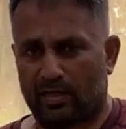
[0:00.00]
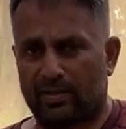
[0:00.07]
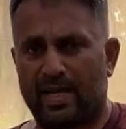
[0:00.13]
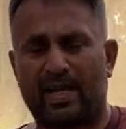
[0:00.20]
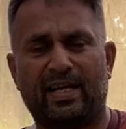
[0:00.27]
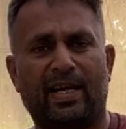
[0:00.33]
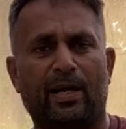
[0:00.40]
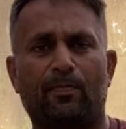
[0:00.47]

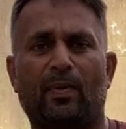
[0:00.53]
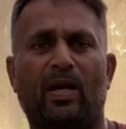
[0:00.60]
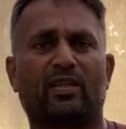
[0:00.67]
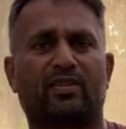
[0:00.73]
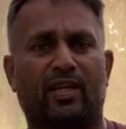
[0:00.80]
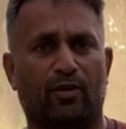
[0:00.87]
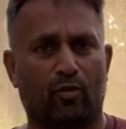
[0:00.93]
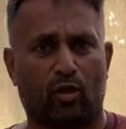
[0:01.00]
delicate
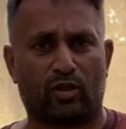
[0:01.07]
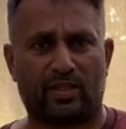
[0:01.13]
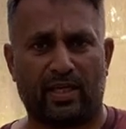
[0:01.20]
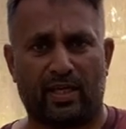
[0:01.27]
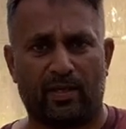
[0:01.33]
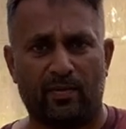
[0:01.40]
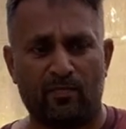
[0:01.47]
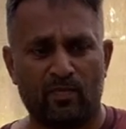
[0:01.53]
plants are not
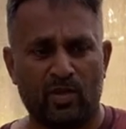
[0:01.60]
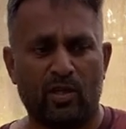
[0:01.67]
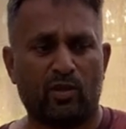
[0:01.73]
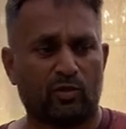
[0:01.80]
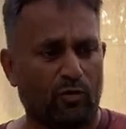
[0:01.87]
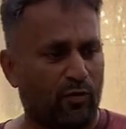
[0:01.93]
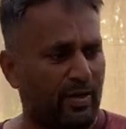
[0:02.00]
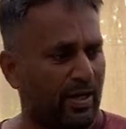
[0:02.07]
there.
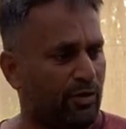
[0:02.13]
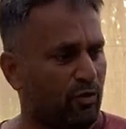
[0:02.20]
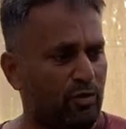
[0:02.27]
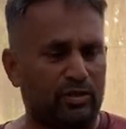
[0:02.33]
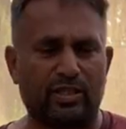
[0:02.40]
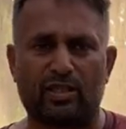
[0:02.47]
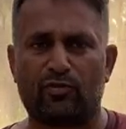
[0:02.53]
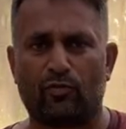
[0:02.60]
So we can
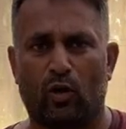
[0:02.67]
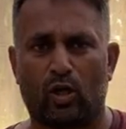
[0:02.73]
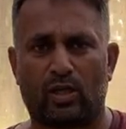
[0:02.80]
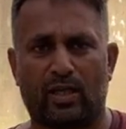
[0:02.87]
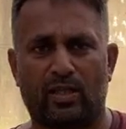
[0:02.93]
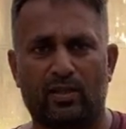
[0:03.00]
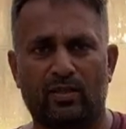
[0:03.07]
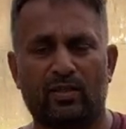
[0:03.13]
use this
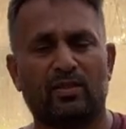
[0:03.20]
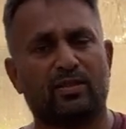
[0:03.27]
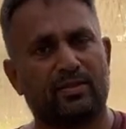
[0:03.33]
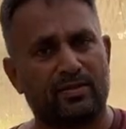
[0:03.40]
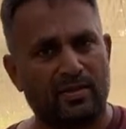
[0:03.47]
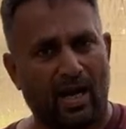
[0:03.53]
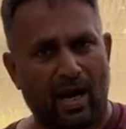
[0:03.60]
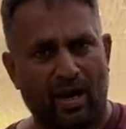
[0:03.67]
water
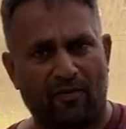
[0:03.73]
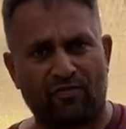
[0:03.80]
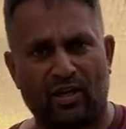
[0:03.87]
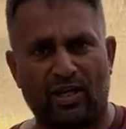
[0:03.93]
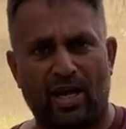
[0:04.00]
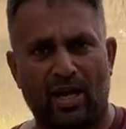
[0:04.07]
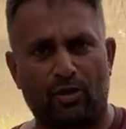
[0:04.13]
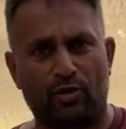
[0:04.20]
after
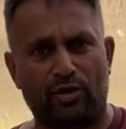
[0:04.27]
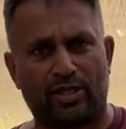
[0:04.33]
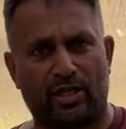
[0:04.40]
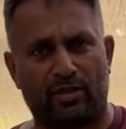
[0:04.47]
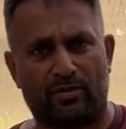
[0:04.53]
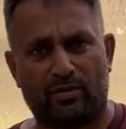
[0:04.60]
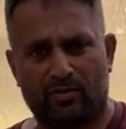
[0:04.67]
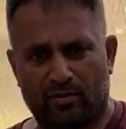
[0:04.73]

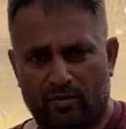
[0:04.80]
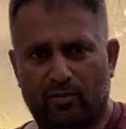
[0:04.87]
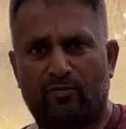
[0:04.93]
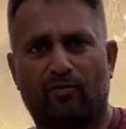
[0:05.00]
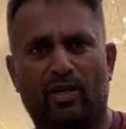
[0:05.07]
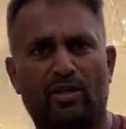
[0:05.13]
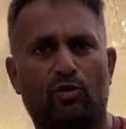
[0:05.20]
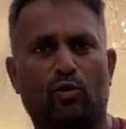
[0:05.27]
dilution
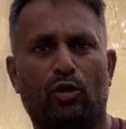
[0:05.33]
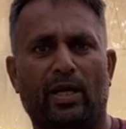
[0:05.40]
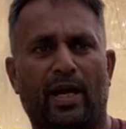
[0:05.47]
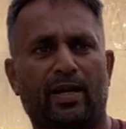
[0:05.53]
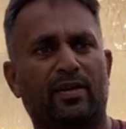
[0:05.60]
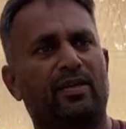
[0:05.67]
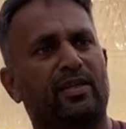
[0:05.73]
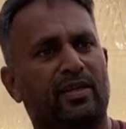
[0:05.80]
1 to
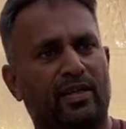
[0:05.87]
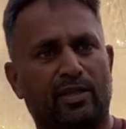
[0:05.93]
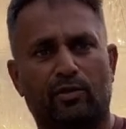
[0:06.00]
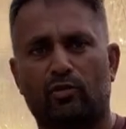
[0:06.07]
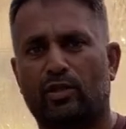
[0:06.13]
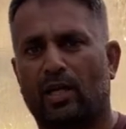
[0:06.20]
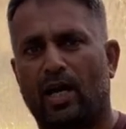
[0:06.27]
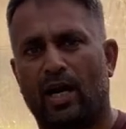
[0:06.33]
10
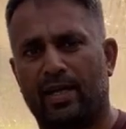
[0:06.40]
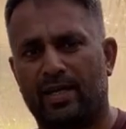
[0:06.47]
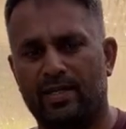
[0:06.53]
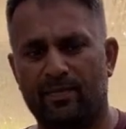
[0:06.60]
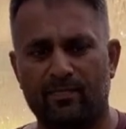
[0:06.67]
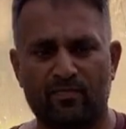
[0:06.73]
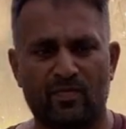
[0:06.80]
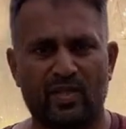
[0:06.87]
into the
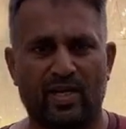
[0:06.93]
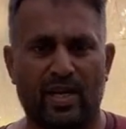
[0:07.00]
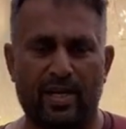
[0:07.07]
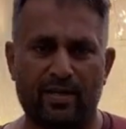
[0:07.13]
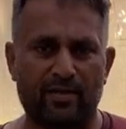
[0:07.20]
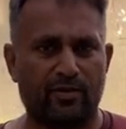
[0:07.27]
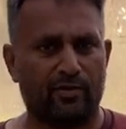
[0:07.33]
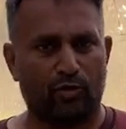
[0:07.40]
garden
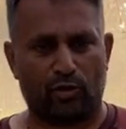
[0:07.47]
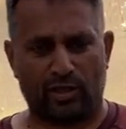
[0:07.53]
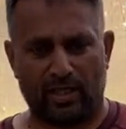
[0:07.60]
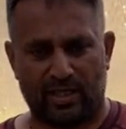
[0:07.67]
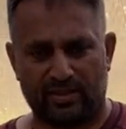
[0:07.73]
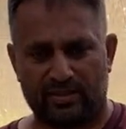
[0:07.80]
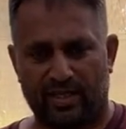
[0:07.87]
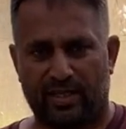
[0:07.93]
and
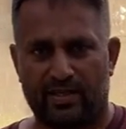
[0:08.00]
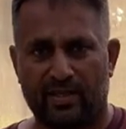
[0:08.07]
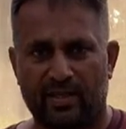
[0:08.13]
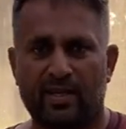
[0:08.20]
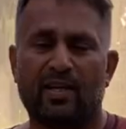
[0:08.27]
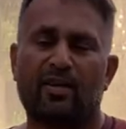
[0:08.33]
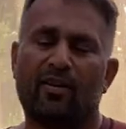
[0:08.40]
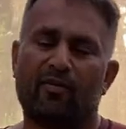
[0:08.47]
utilize that.
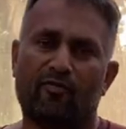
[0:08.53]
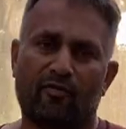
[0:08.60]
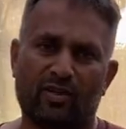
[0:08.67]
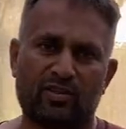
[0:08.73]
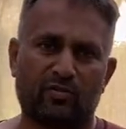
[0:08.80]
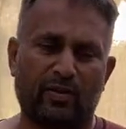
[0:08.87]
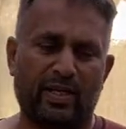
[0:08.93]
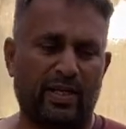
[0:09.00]

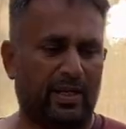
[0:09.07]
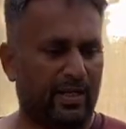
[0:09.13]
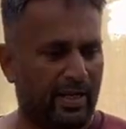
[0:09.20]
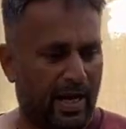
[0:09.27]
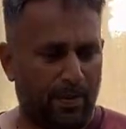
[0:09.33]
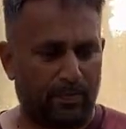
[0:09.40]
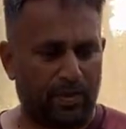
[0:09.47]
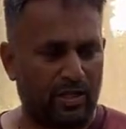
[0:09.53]
Once we
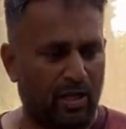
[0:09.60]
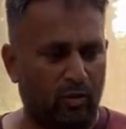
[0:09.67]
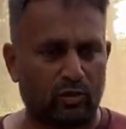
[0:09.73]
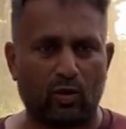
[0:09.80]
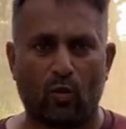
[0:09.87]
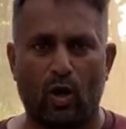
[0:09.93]
empty down the